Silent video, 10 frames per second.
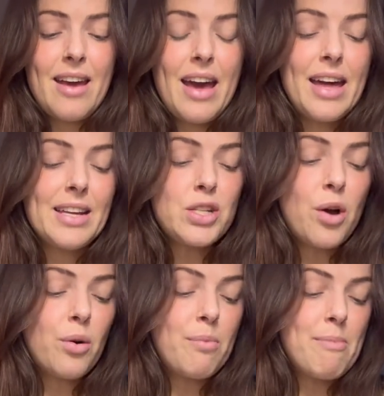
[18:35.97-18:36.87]
And I
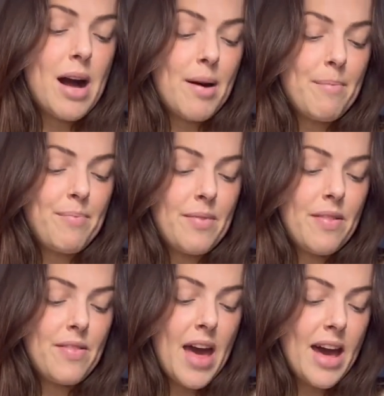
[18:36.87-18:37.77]
told
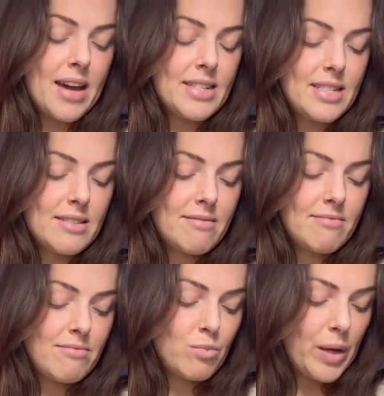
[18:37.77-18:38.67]
Mum that
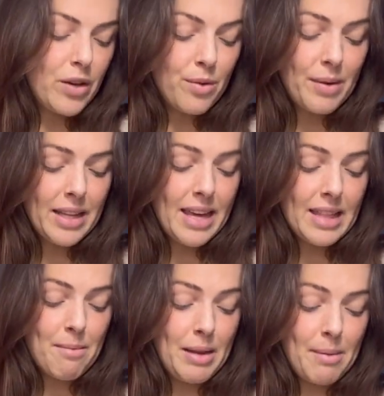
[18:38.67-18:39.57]
we couldn't really get
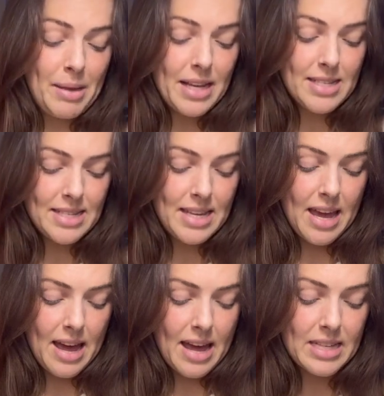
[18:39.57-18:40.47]
them any places
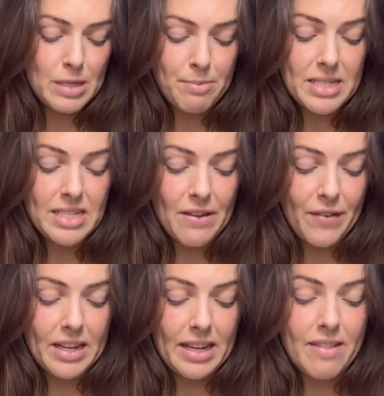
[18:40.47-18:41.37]
here,
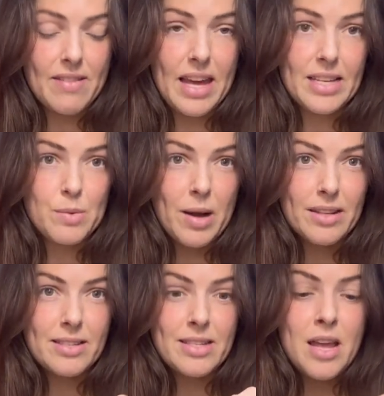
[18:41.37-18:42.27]
specifically these
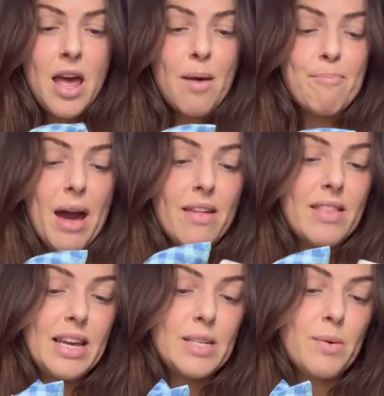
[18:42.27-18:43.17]
ones. By
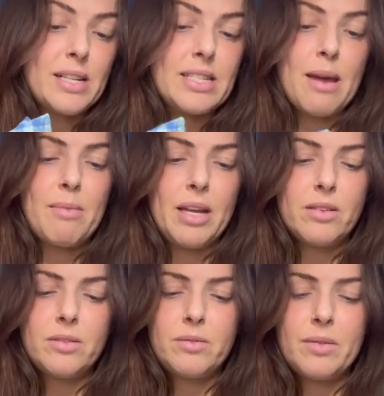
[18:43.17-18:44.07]
these ones, I mean,
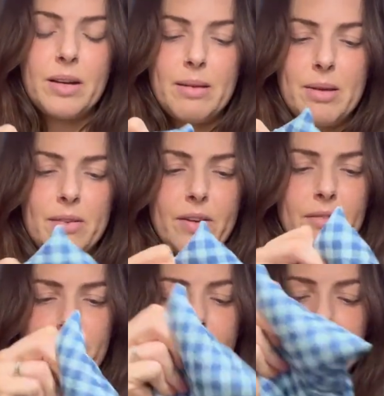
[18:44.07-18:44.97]
oh, we're in a bit of
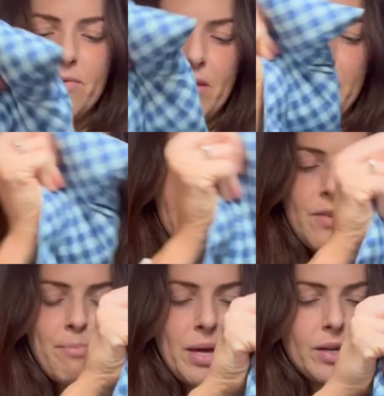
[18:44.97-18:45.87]

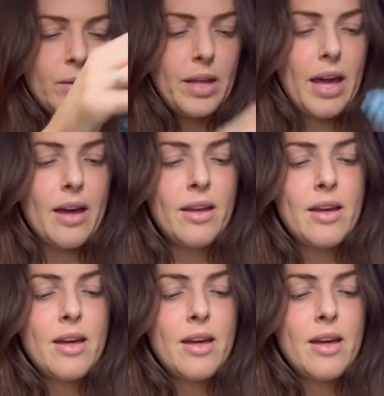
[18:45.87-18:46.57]
a pickle here.